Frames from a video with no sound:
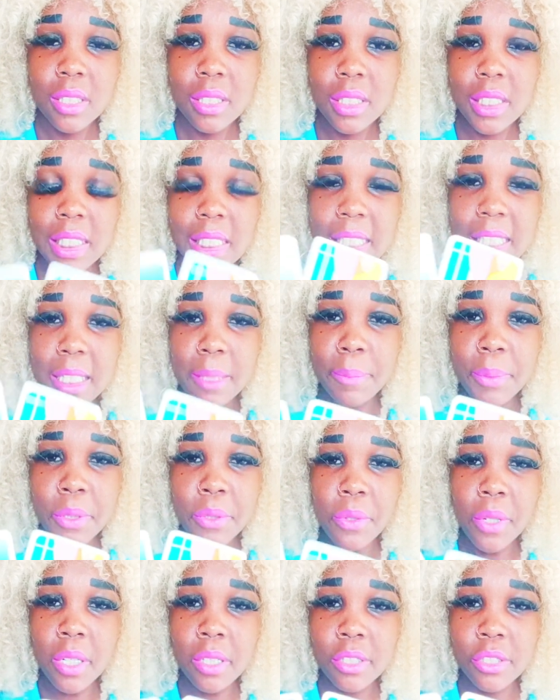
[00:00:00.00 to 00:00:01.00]
to keep
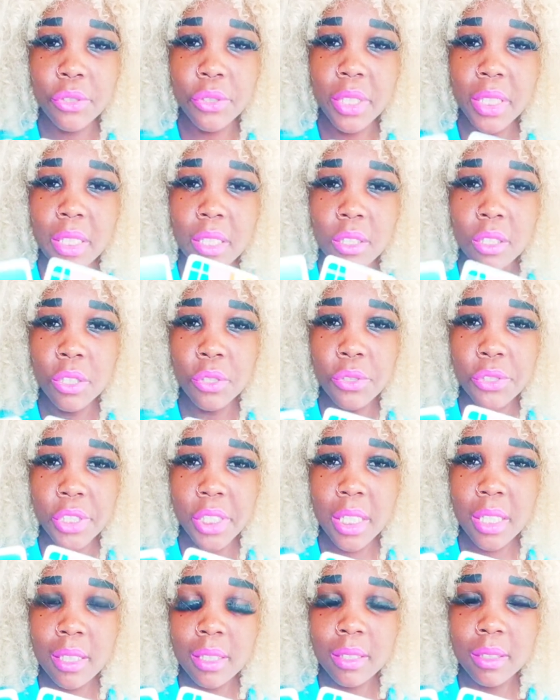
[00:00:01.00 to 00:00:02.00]
you under an
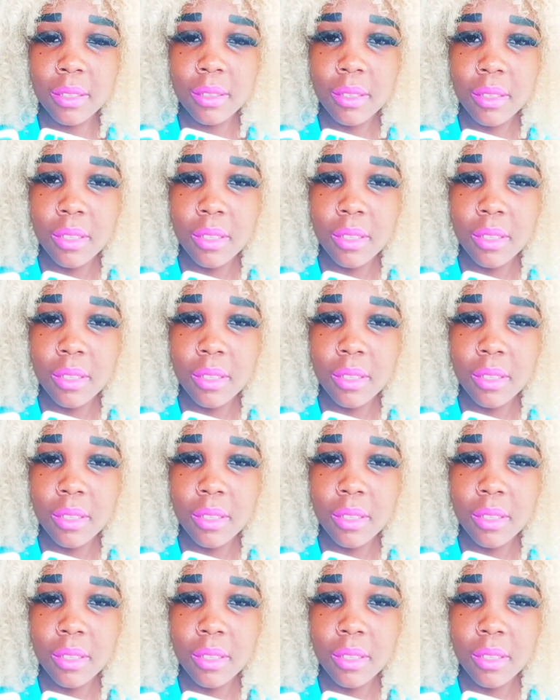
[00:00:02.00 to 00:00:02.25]
illusion.